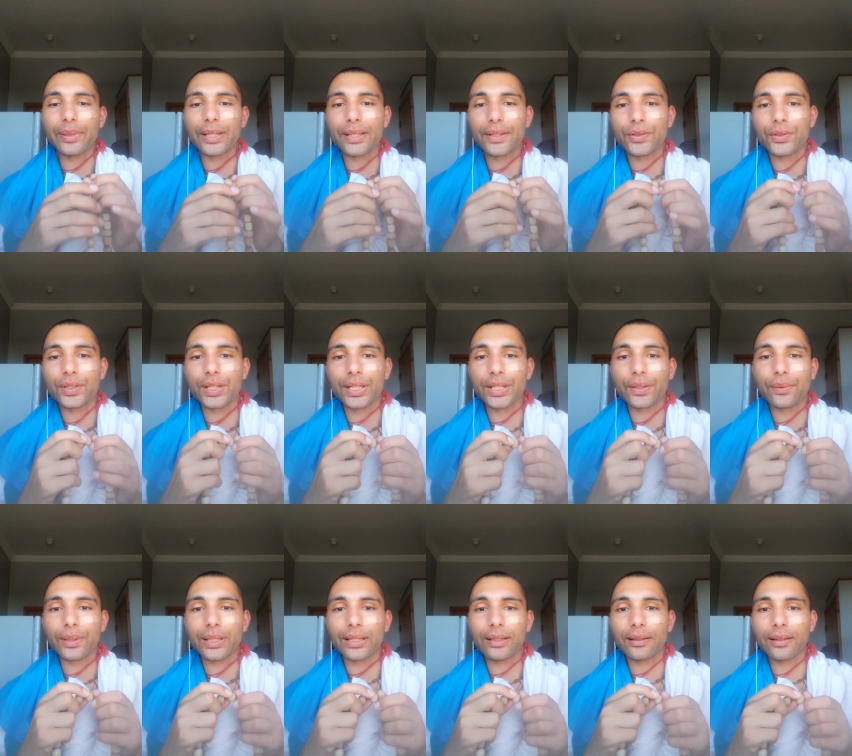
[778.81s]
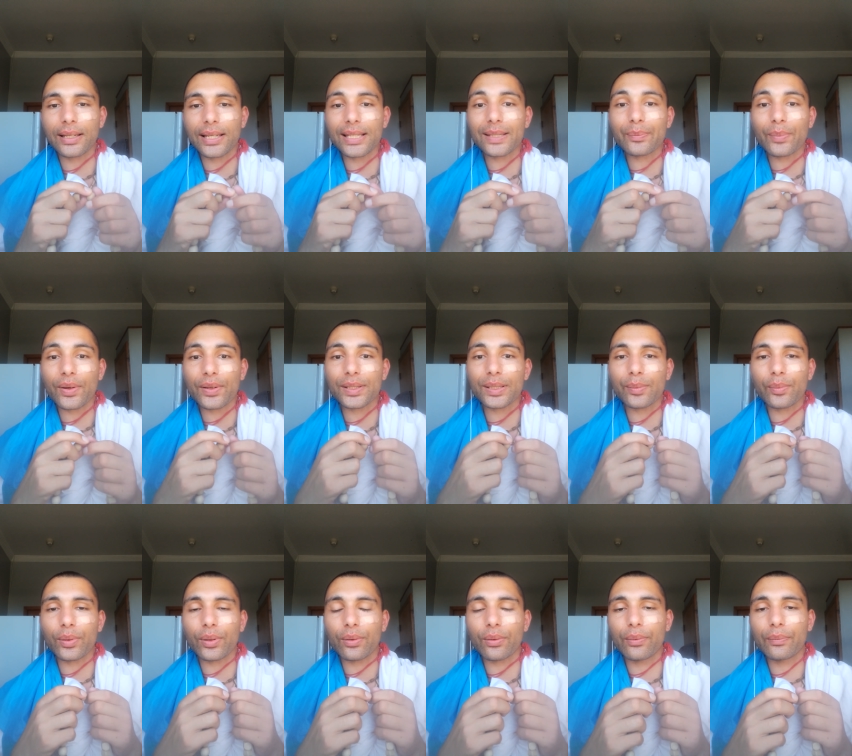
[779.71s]
be as genuine as
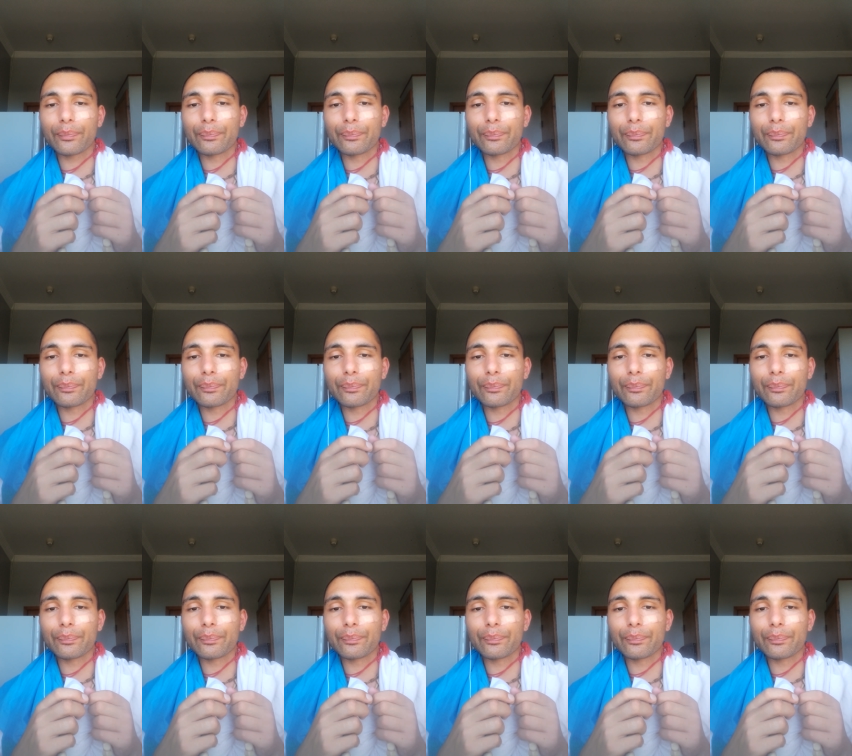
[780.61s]
possible.